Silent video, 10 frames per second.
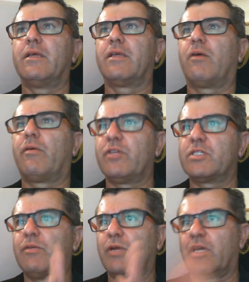You know,
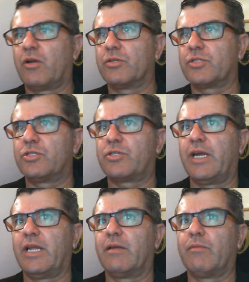obviously when you're
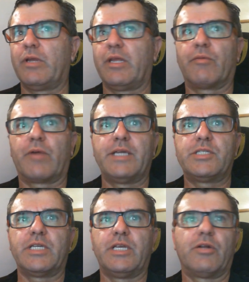concentrating and you're
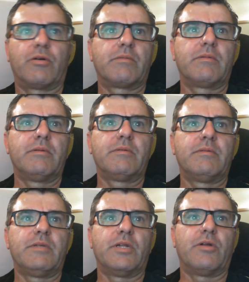racing, you're
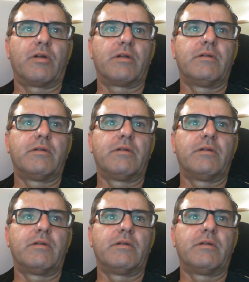not